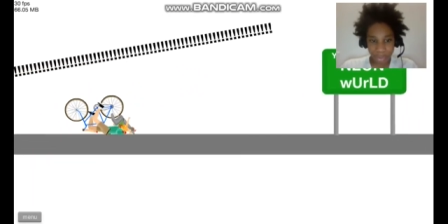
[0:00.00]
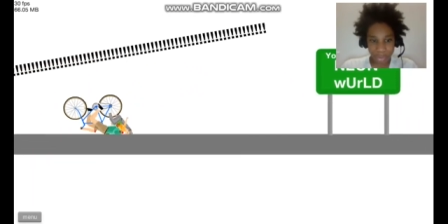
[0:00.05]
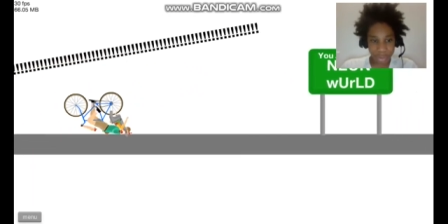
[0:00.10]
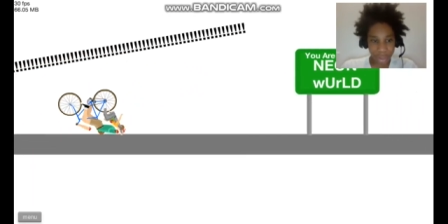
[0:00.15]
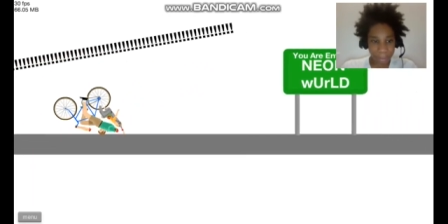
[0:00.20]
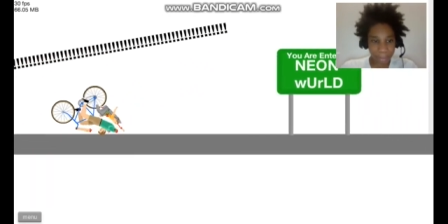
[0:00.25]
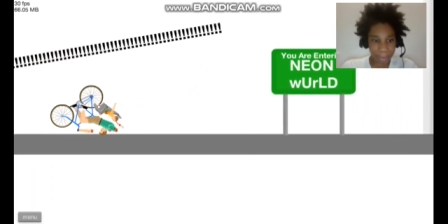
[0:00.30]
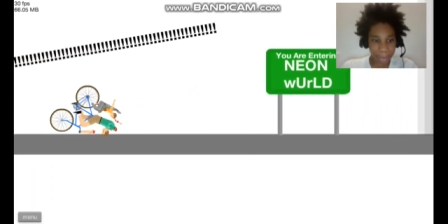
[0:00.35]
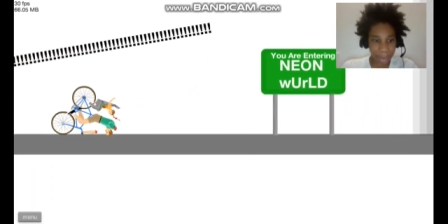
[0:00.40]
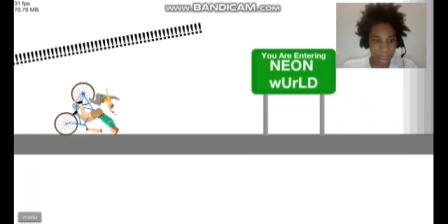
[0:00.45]

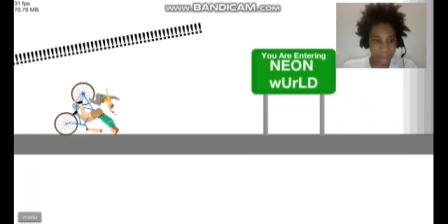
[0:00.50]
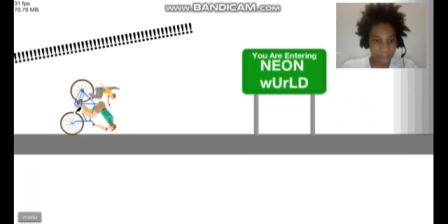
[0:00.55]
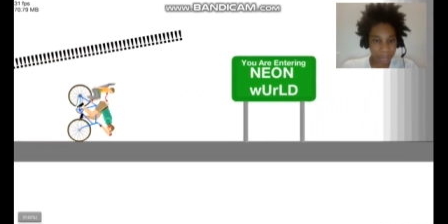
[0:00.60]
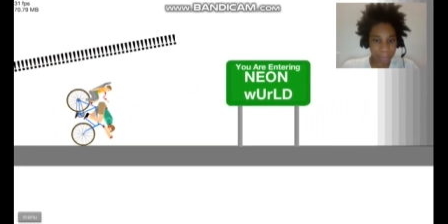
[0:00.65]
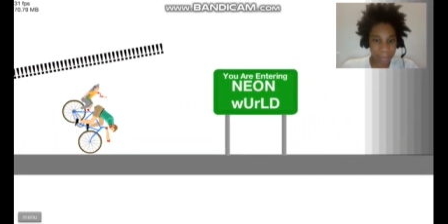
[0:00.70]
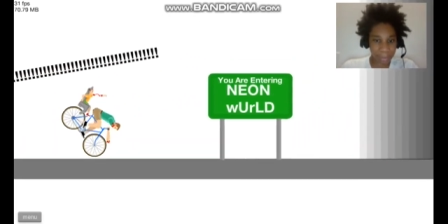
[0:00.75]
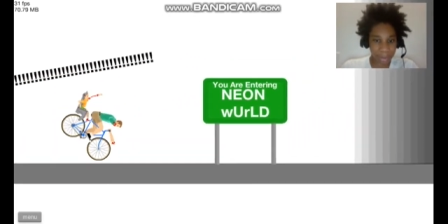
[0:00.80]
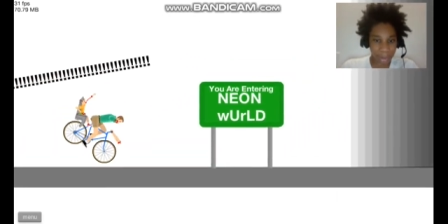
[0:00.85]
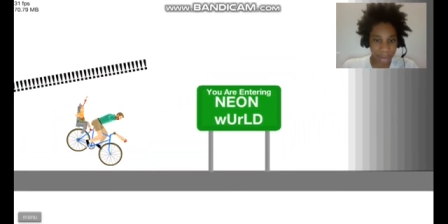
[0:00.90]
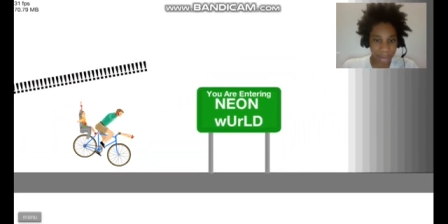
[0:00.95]
Stop playing
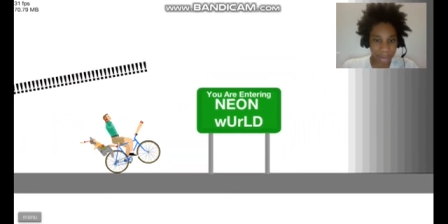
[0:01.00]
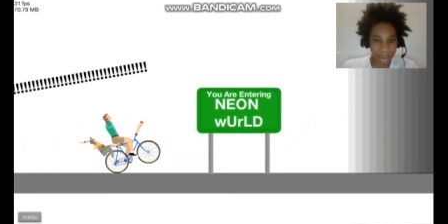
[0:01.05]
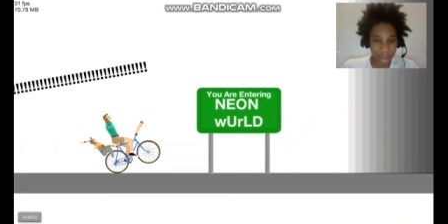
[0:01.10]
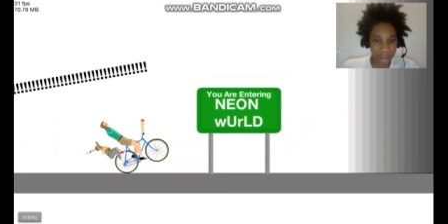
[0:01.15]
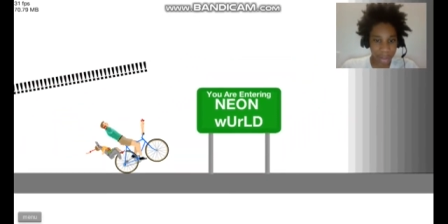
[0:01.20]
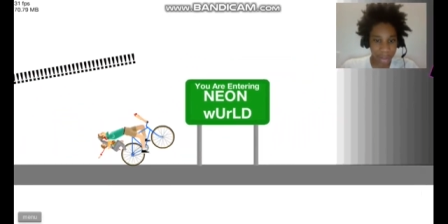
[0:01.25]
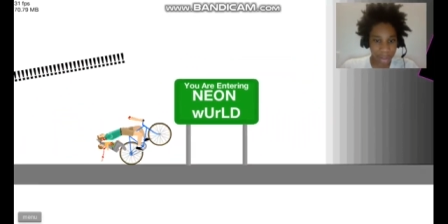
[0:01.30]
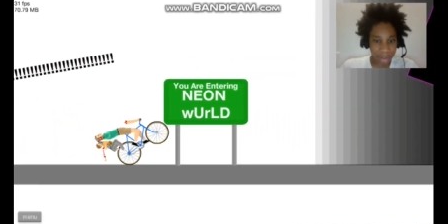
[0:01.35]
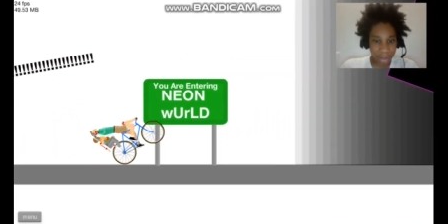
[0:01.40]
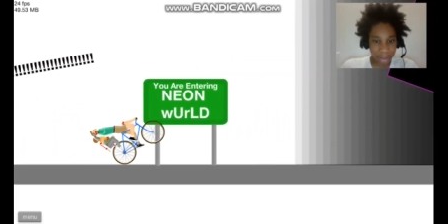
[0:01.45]
with me like
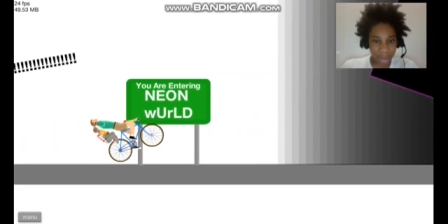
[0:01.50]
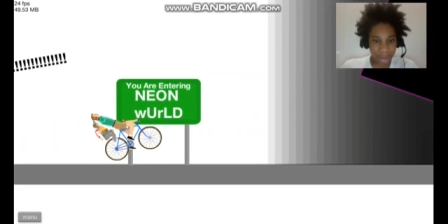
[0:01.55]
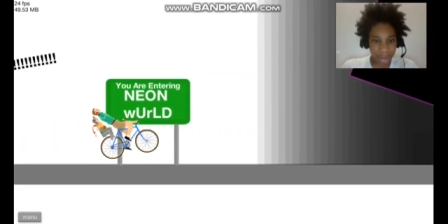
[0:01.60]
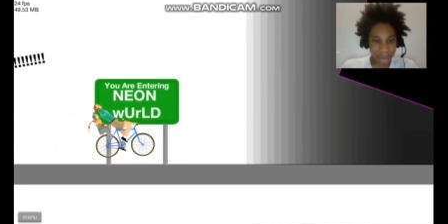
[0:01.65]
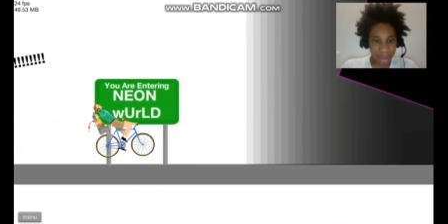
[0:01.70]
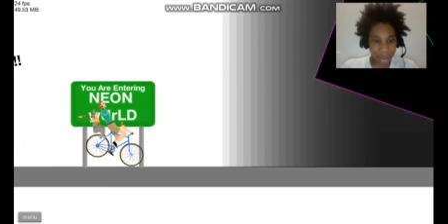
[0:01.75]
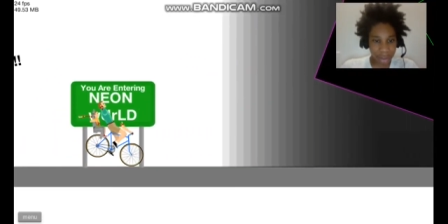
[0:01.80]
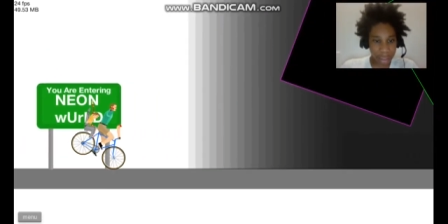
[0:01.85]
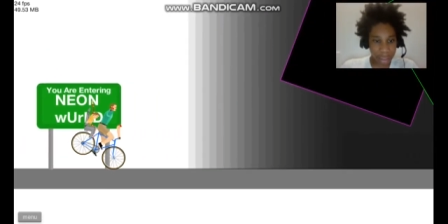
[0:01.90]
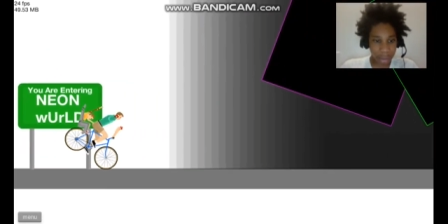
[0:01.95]
that. The
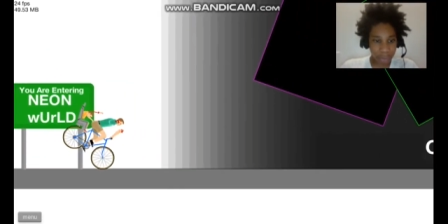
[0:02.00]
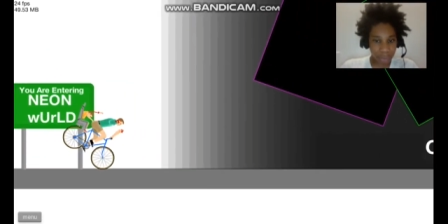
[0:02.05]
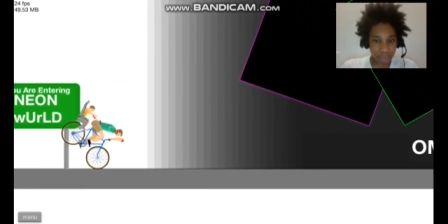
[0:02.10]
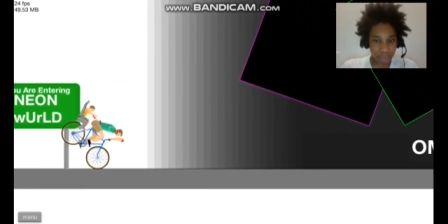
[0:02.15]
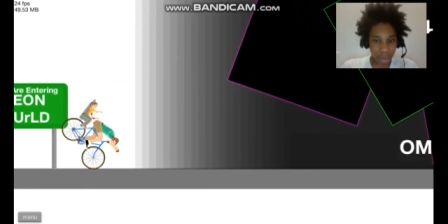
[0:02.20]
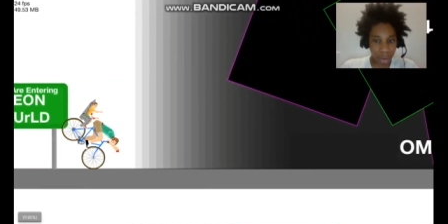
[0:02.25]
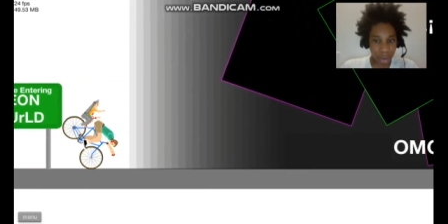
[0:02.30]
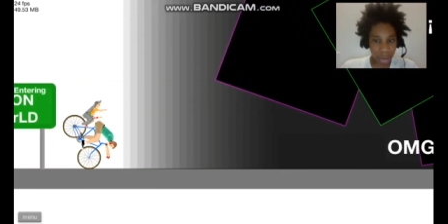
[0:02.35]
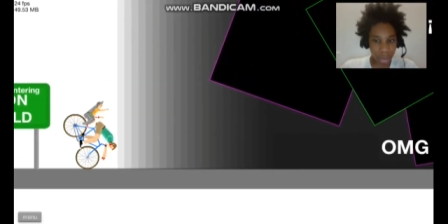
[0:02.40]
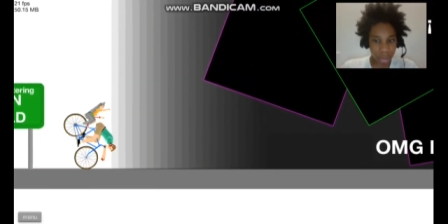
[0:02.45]
Nia
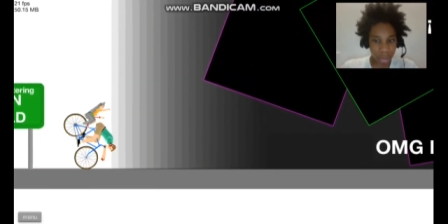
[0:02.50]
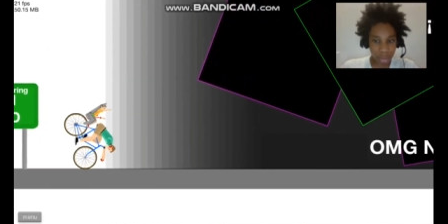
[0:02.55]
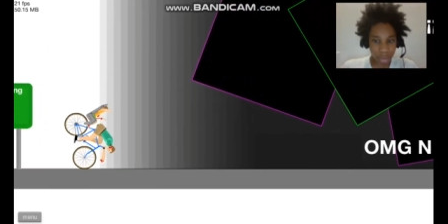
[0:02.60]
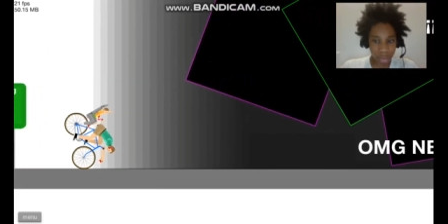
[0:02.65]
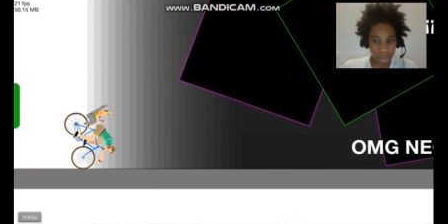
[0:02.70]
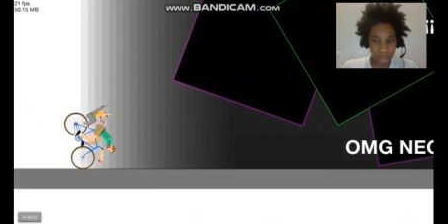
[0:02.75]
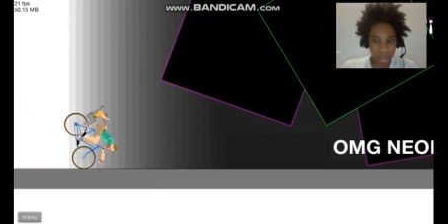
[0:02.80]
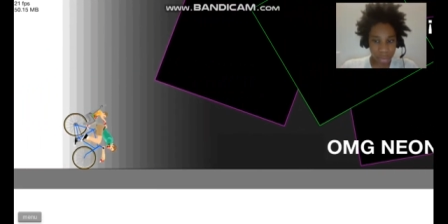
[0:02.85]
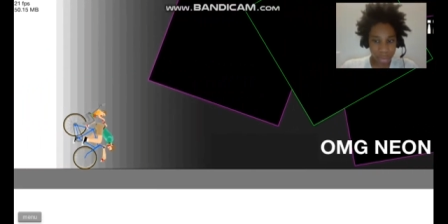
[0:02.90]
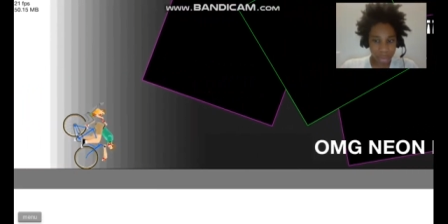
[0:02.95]
World.